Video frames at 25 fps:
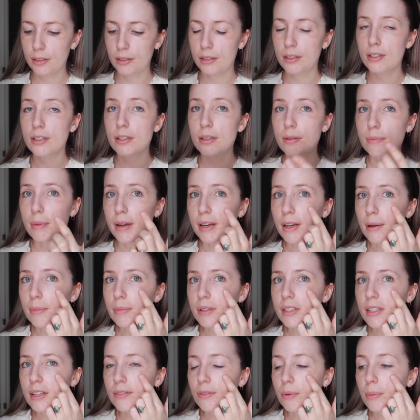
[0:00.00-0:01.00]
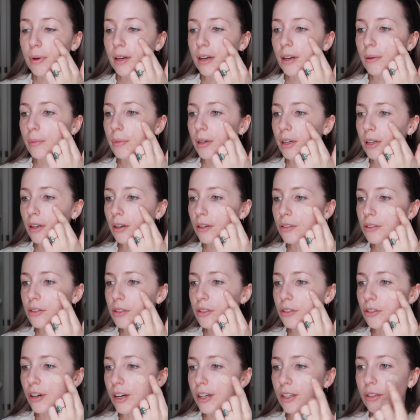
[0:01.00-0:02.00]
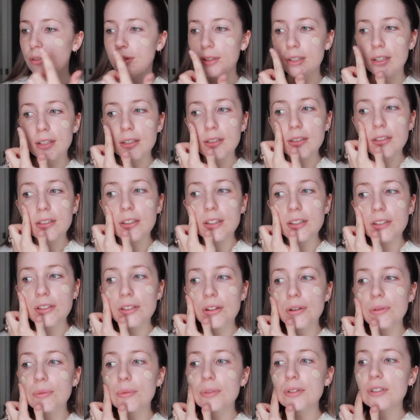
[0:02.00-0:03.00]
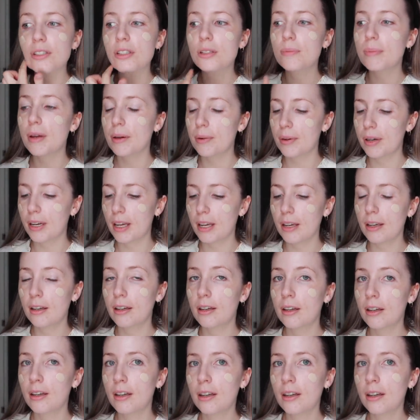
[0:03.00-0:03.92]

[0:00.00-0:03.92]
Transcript: This is my number seven one. I'm going to concentrate doing this because I don't want to spill any